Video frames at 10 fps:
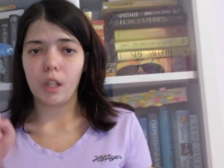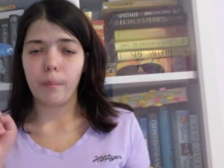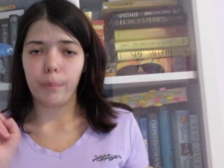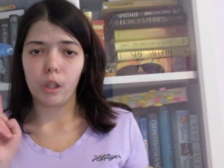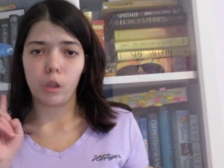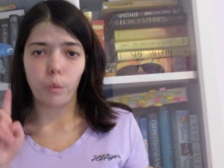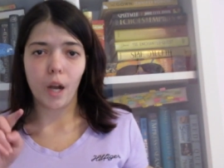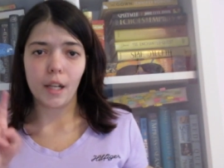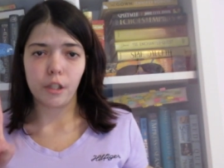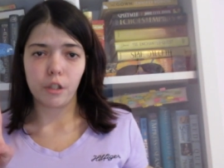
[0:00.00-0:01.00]
The book
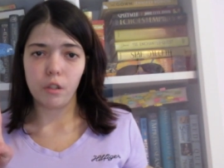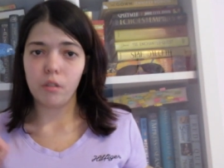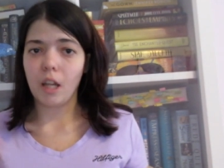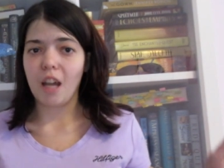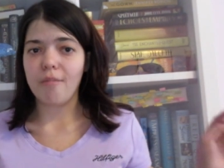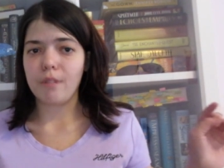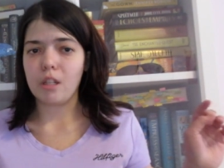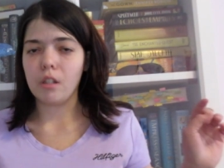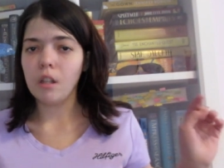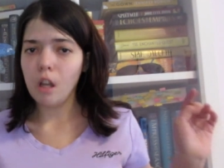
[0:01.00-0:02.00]
one and two have
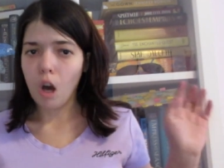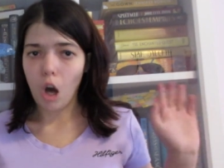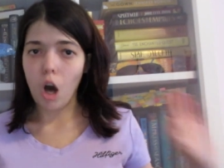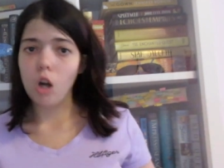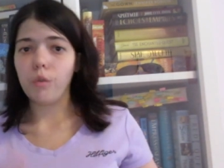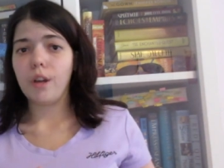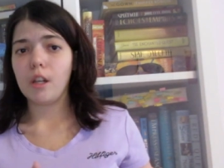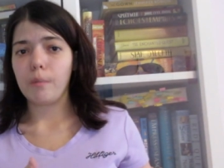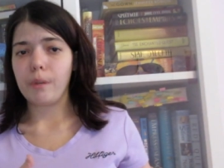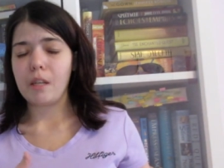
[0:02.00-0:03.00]
been
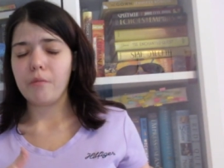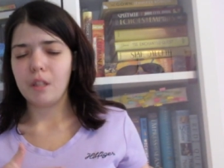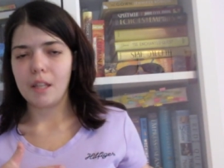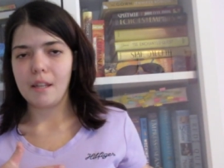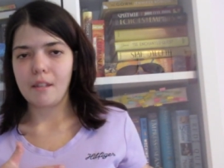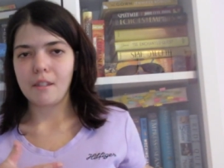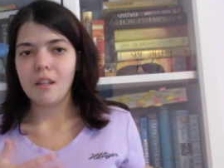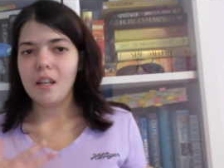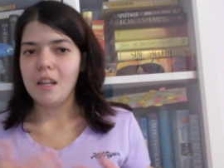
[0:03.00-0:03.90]
already been released.